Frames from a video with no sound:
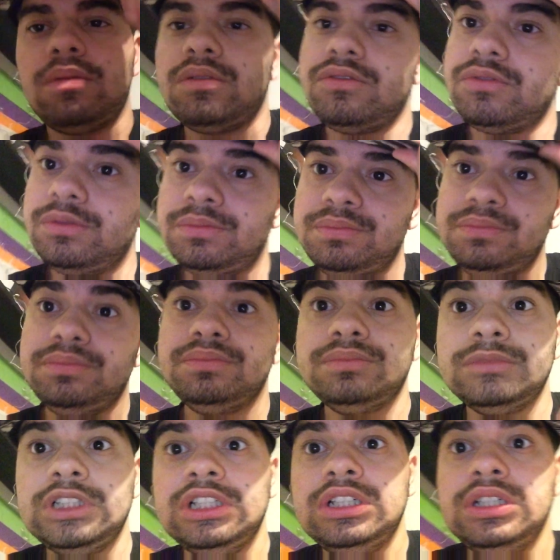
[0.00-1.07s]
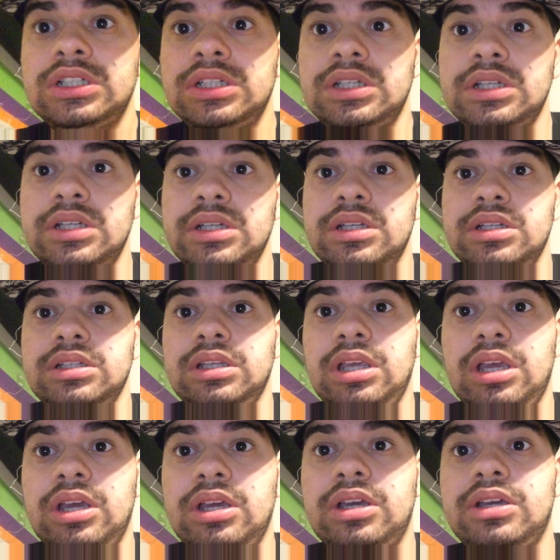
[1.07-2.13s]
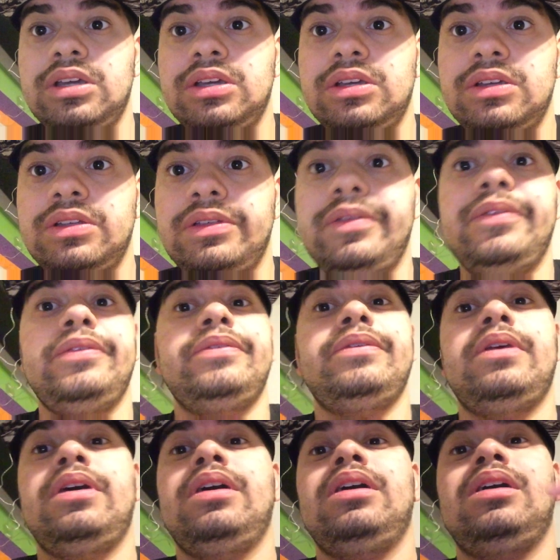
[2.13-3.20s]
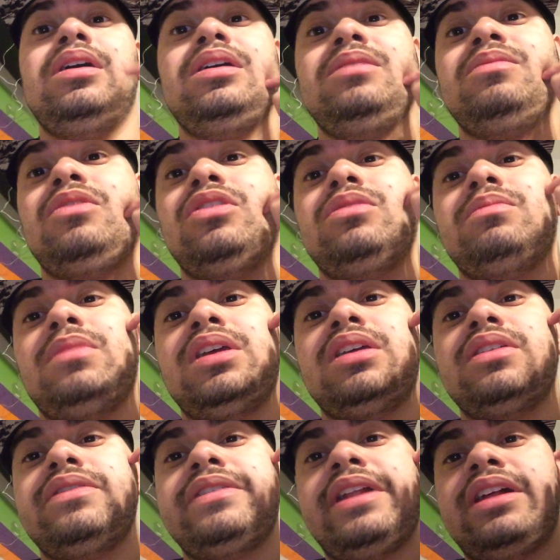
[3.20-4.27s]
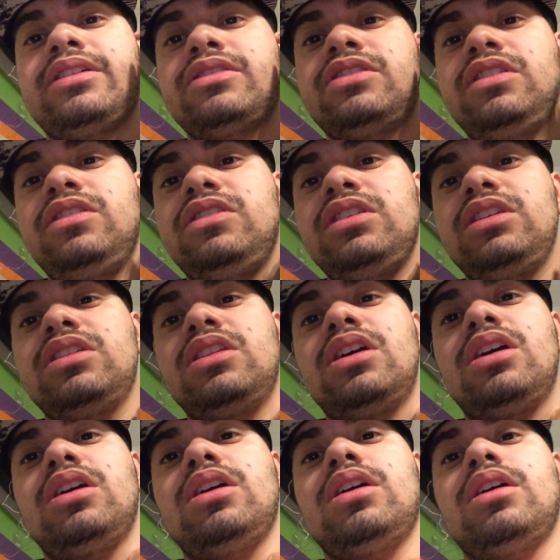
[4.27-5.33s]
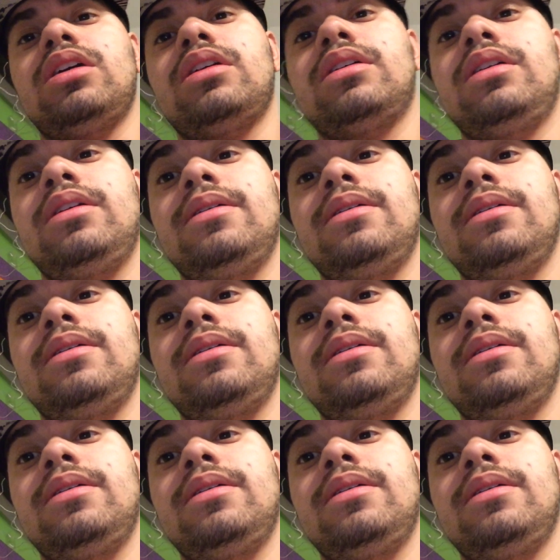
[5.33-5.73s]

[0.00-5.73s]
Wars one. Because I want my cousin Alex to see the